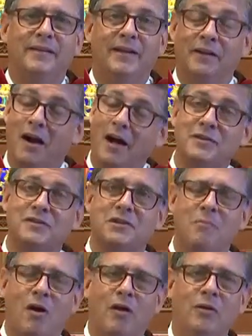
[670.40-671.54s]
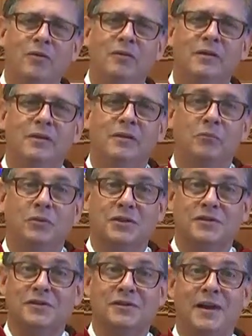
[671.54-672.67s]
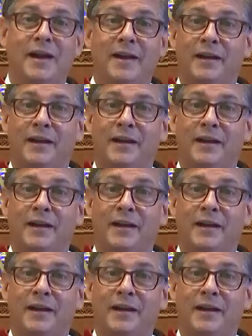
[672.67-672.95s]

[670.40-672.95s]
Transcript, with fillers: In God's tomorrow, which is to say,